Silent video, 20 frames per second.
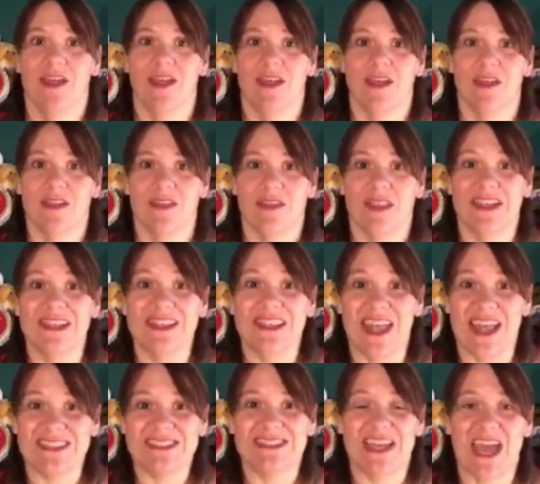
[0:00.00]
the
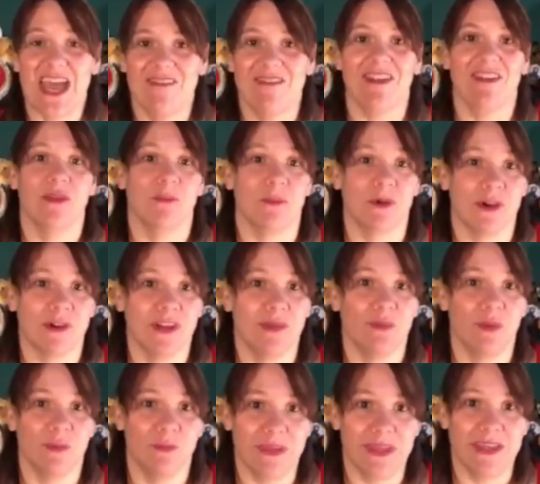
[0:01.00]
less heavy the burden
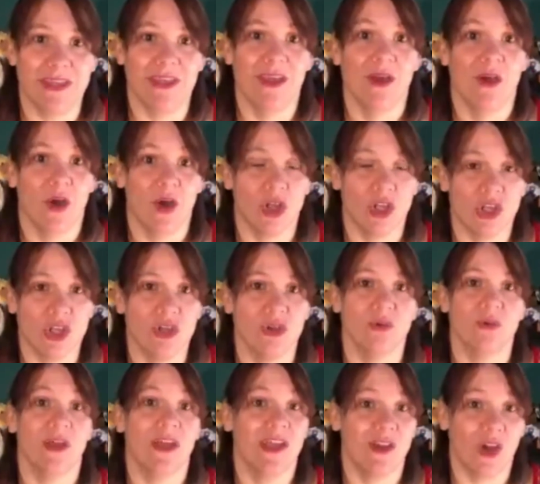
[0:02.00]
will be on you
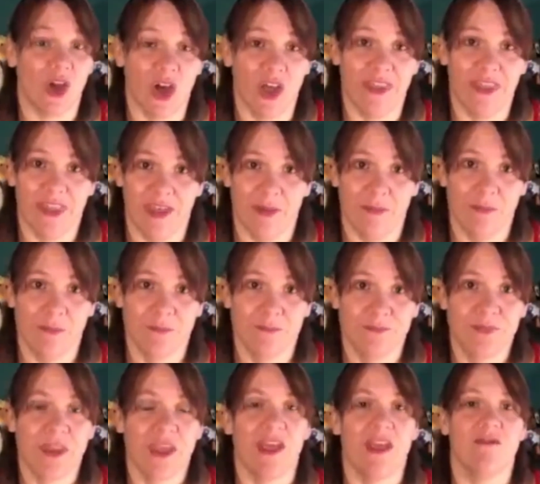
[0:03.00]
and on them.
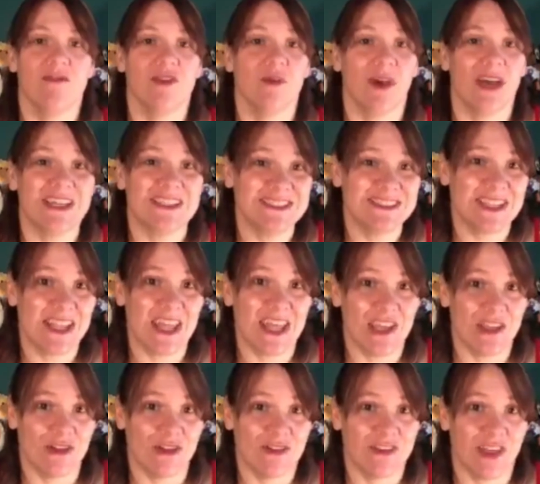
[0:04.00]
If you isolate
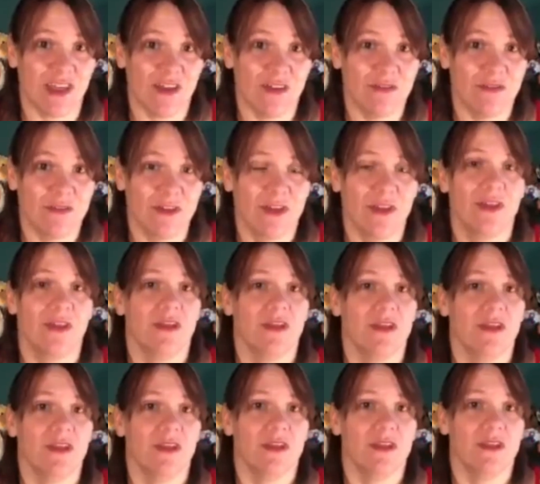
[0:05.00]
yourself,
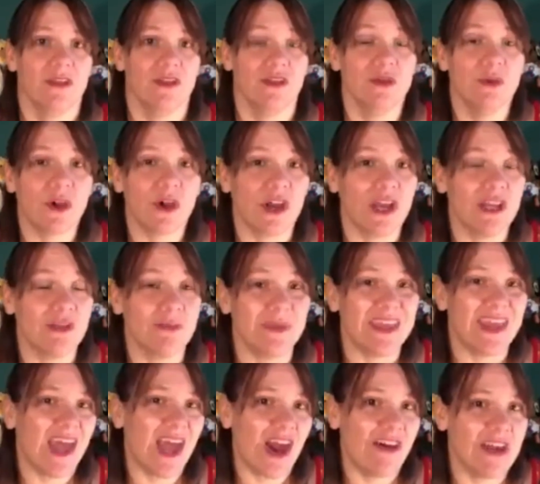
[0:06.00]
you are going to be
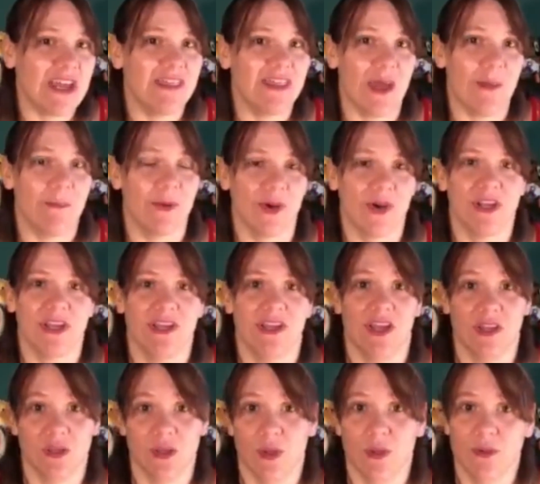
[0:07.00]
carrying that burden
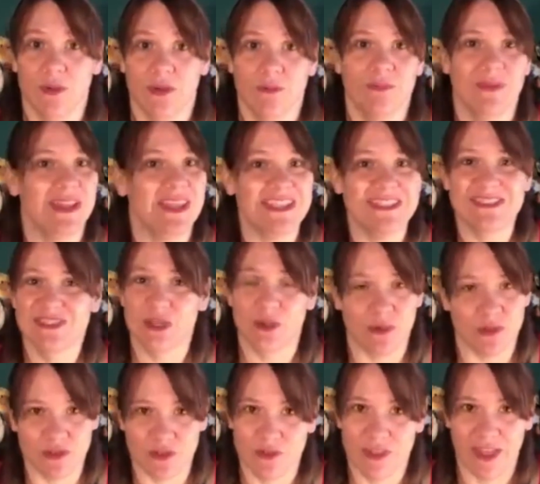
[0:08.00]
alone. Please don't
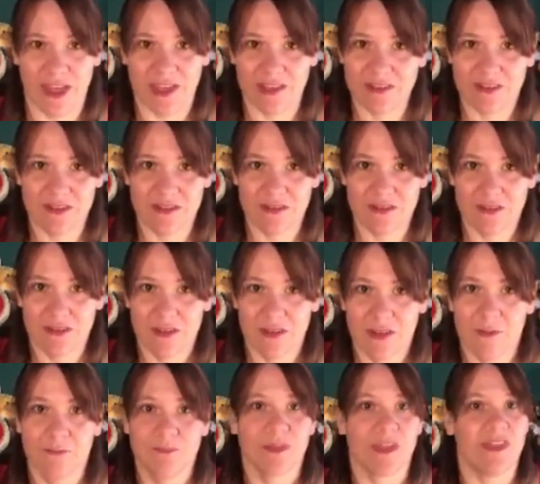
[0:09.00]
do that.
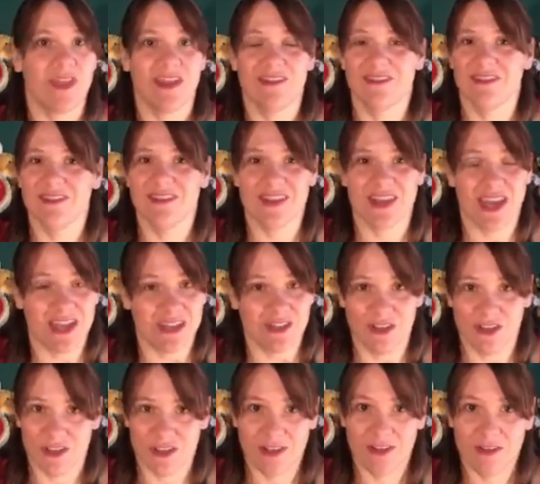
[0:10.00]
That is not
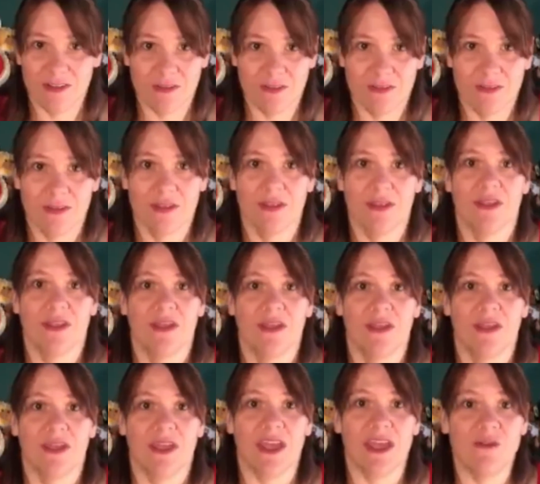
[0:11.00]
good.
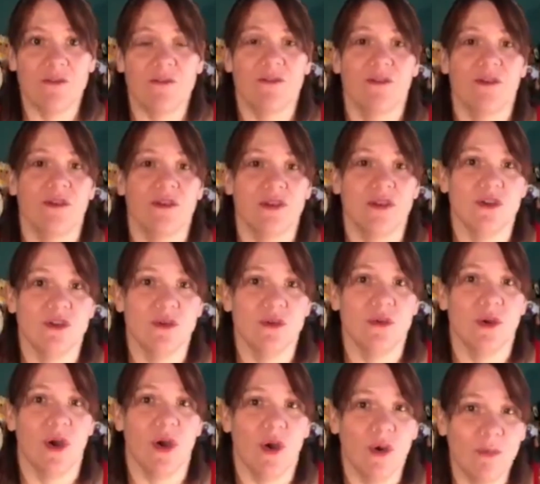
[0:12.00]
If you
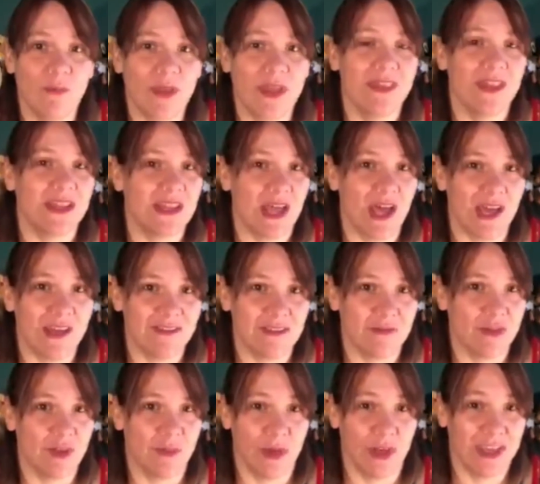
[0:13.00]
open the lines of
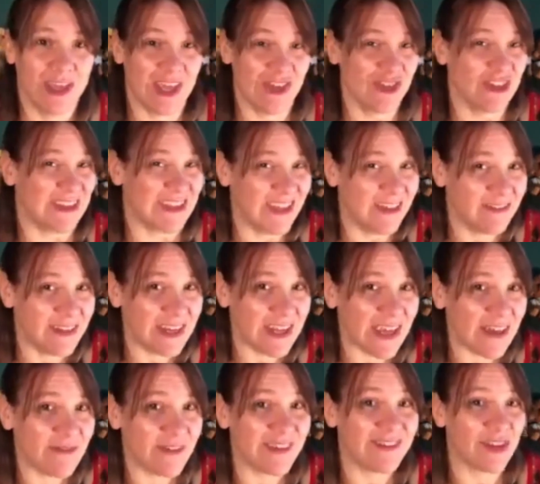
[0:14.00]
communication, even
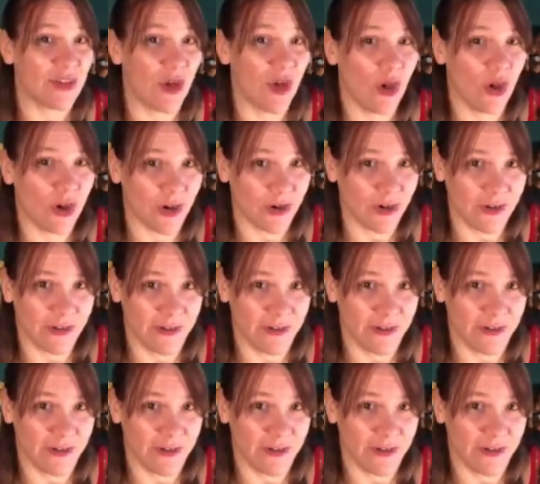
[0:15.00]
if it's hard,